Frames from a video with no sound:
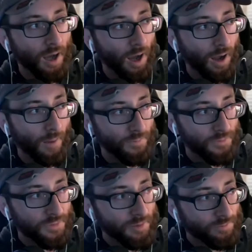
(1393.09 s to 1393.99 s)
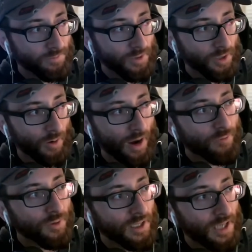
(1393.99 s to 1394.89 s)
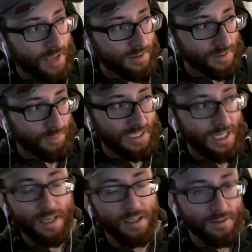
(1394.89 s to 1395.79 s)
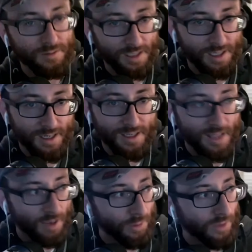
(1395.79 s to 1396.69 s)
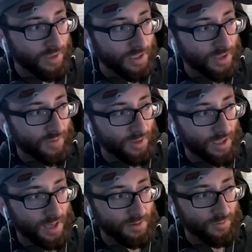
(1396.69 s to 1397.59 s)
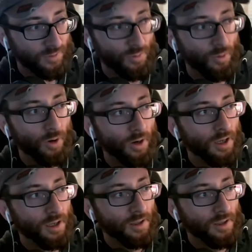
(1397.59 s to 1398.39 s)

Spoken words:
That, everything has its beginnings, and Oblivion definitely has a few more